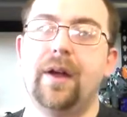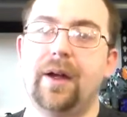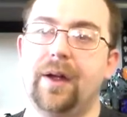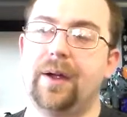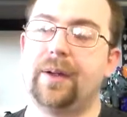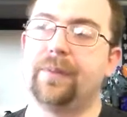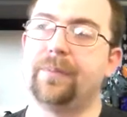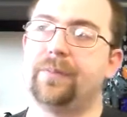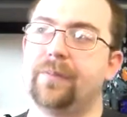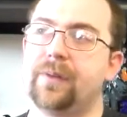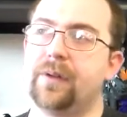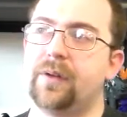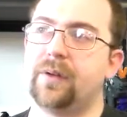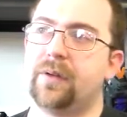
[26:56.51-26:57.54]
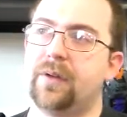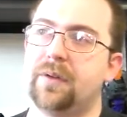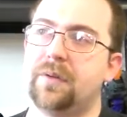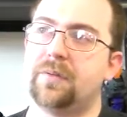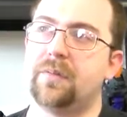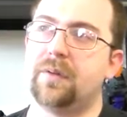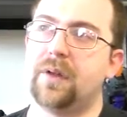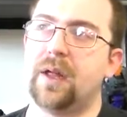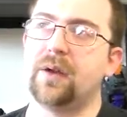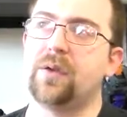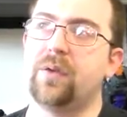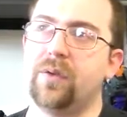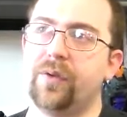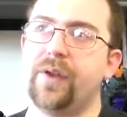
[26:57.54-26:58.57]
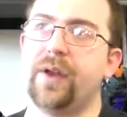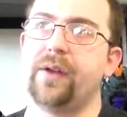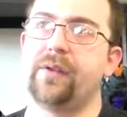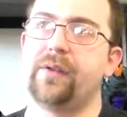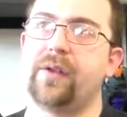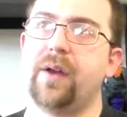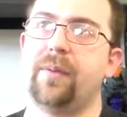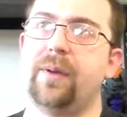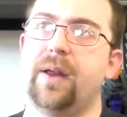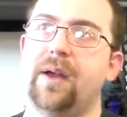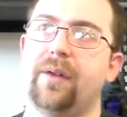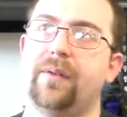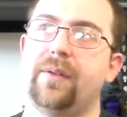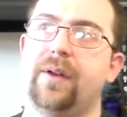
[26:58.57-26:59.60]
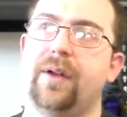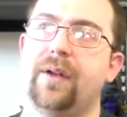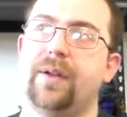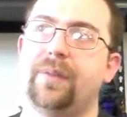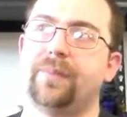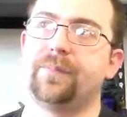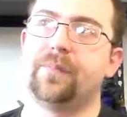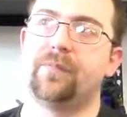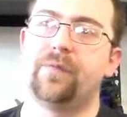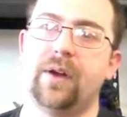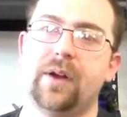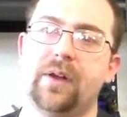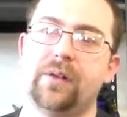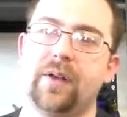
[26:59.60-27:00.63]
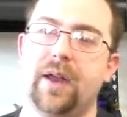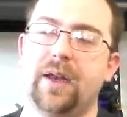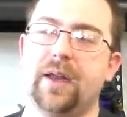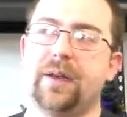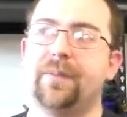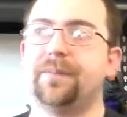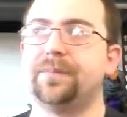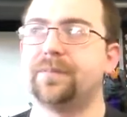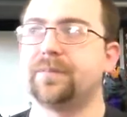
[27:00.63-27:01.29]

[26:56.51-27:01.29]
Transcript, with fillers: Um, a lot of cool things coming out. Um, very excited.